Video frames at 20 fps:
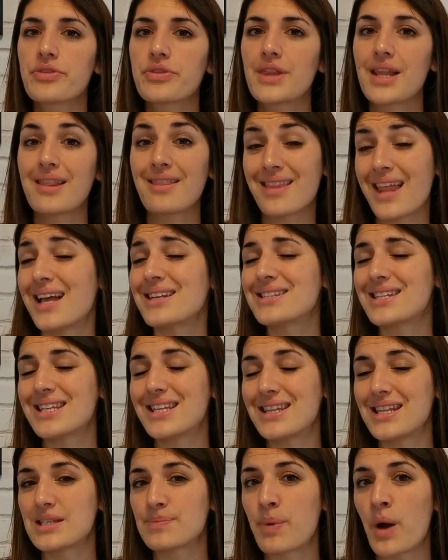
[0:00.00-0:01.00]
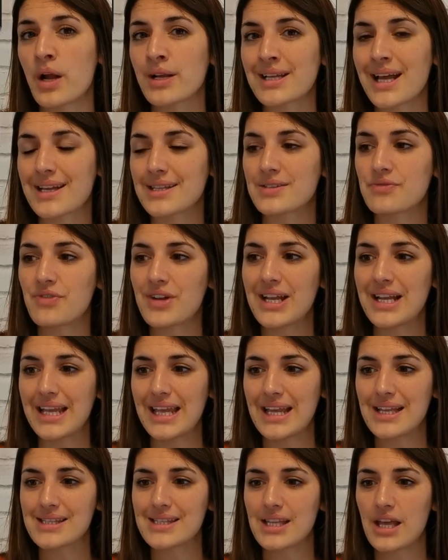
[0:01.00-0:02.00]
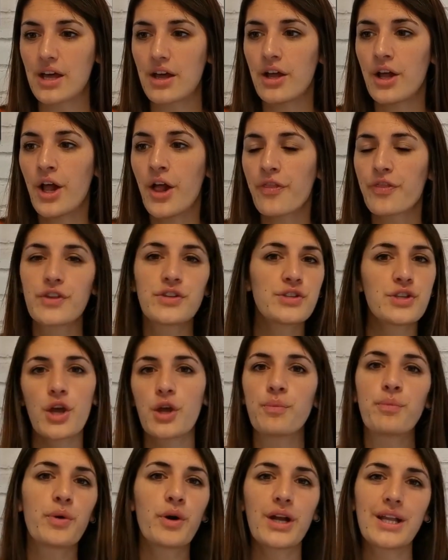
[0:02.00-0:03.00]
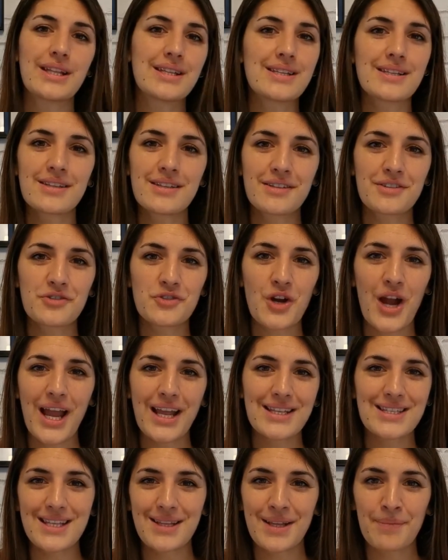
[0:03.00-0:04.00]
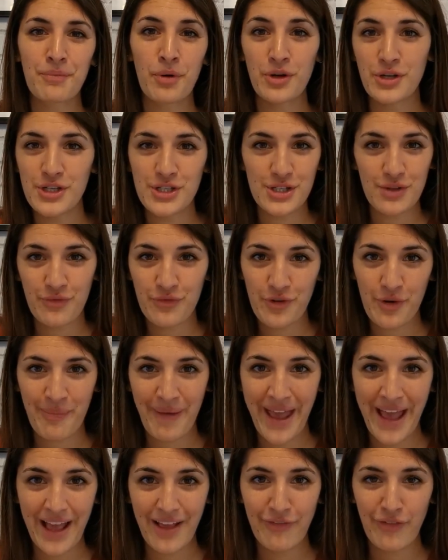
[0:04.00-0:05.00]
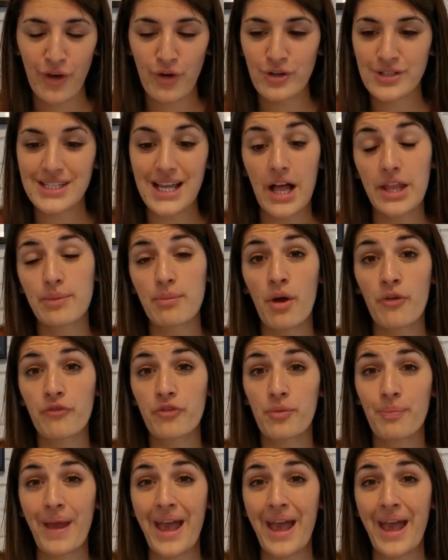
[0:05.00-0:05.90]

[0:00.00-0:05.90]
the lesson in this podcast really is that there's no point trying to punish them for a behaviour or tell them off for a